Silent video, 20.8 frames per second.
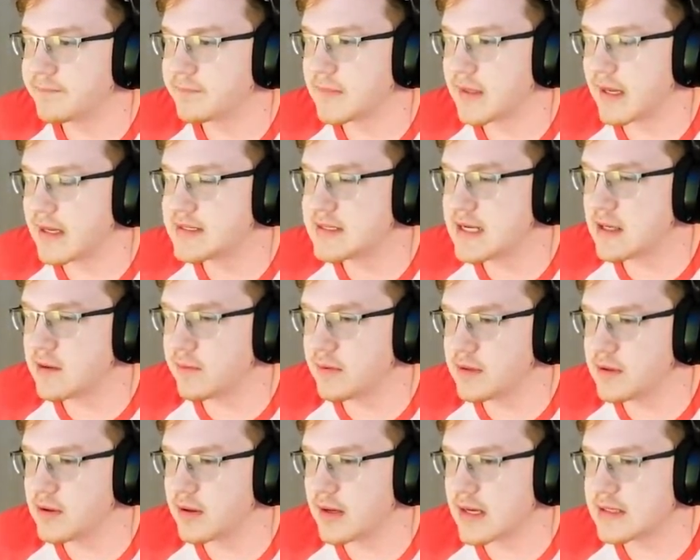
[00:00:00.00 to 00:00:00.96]
Can I take one
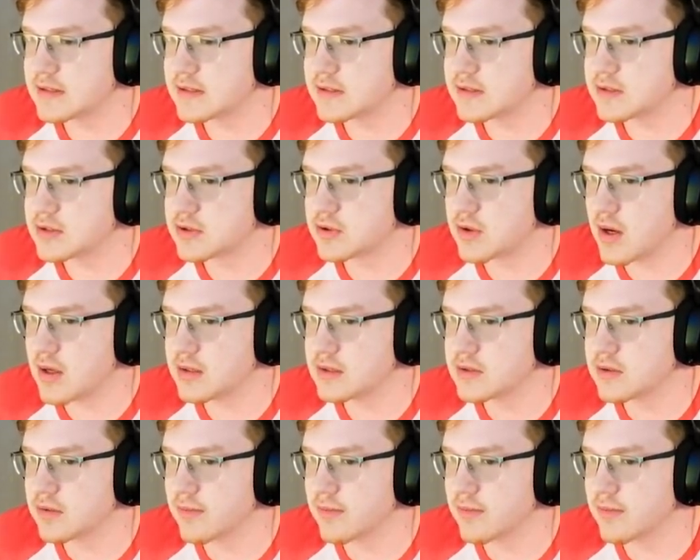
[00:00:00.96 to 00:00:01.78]
of your guys' trucks, or